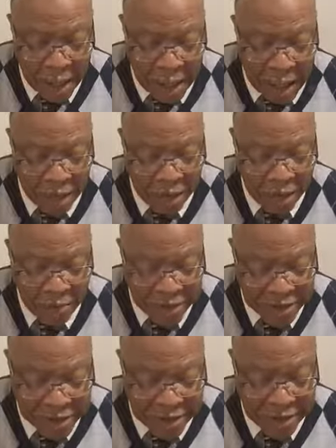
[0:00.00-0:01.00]
I will even
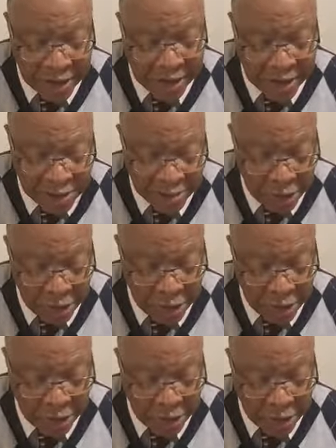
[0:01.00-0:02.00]
send a curse upon
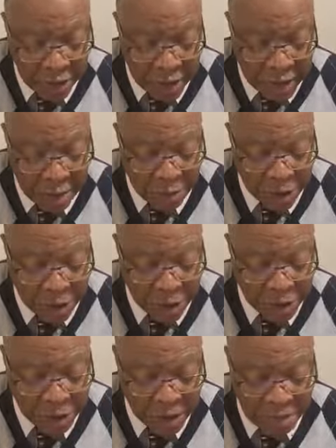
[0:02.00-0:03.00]
you, and I will
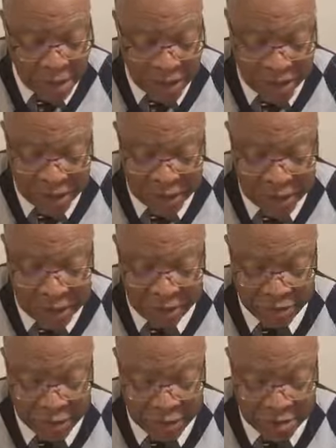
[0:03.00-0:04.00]
curse your blessings. Ye
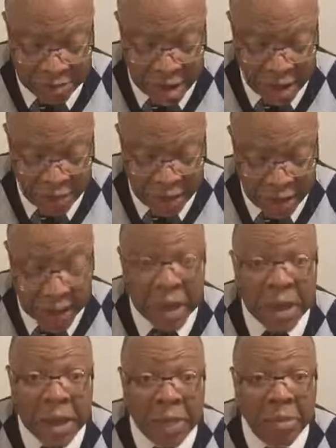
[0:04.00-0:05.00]
have cursed them already,
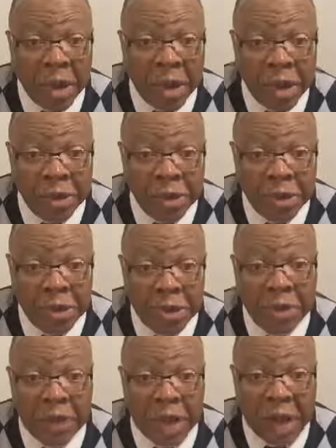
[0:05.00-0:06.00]
because you
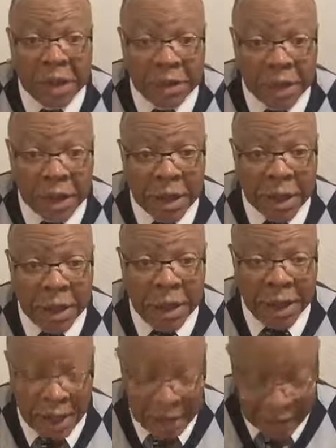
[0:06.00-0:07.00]
do not
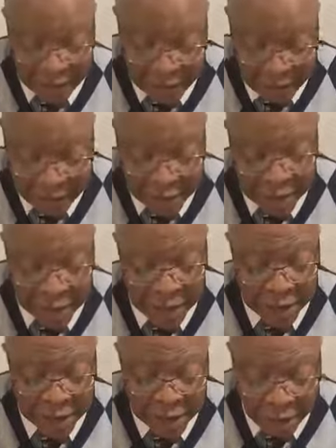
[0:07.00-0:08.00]
lay it to